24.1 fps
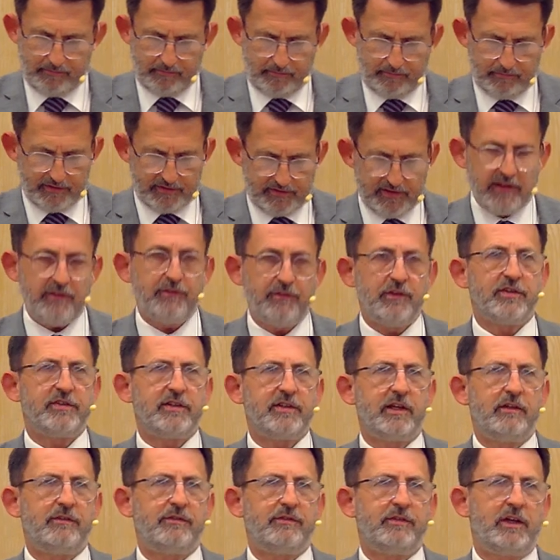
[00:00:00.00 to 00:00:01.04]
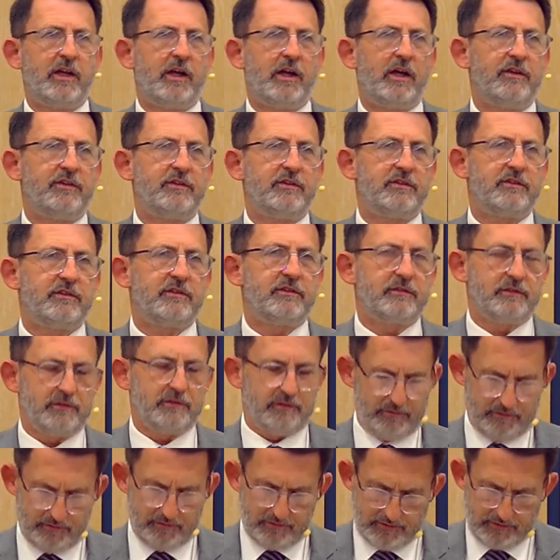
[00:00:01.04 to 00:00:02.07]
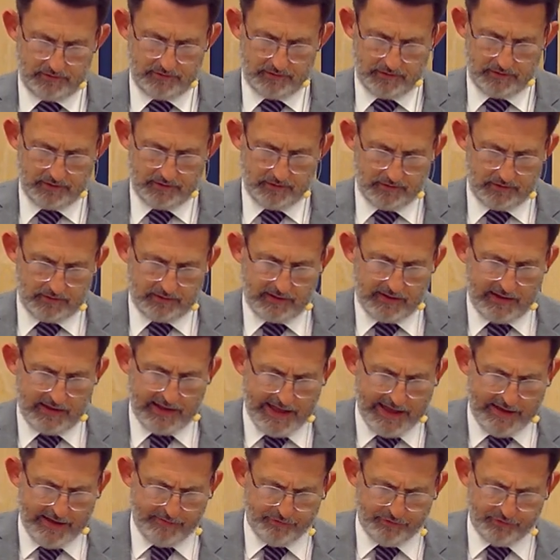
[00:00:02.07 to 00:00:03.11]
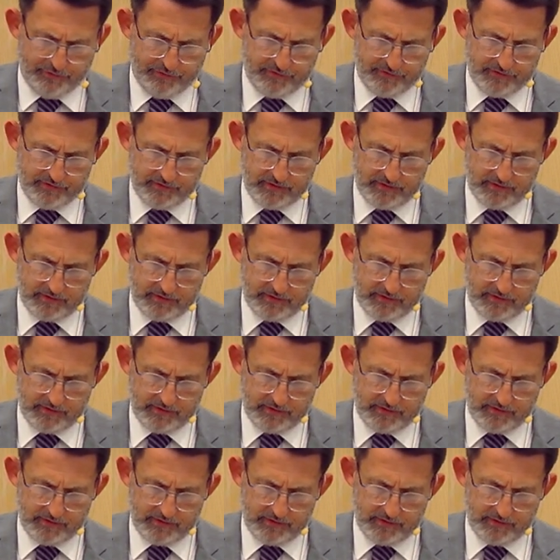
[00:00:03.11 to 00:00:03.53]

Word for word: save yourself and us. If